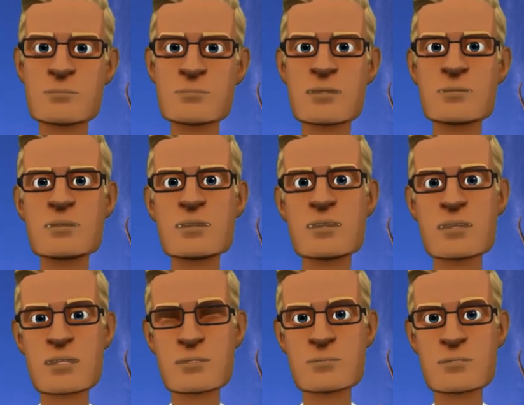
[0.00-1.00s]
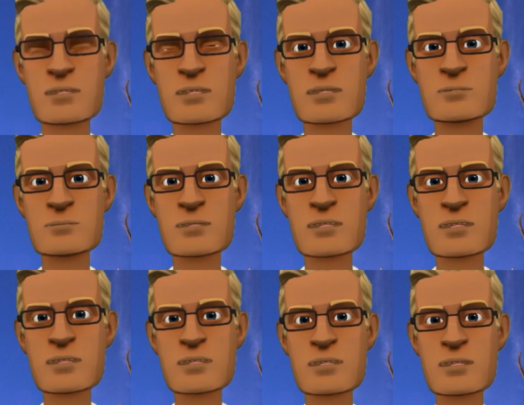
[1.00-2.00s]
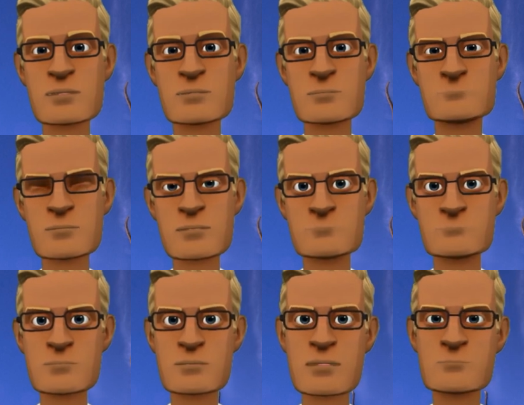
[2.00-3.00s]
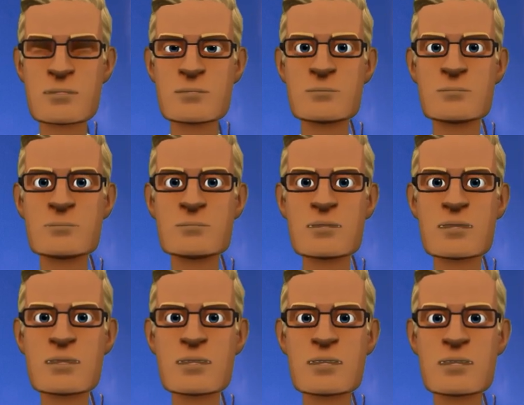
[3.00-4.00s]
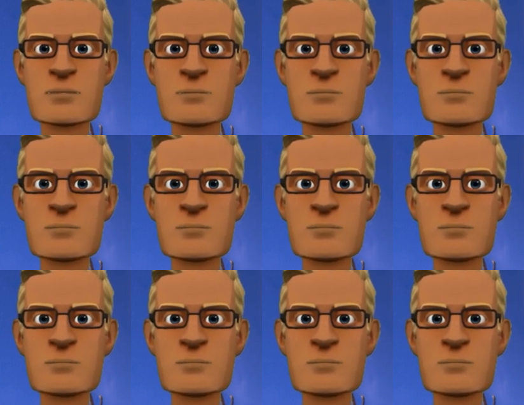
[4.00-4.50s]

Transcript: the purpose of this covenant was to protect the lineage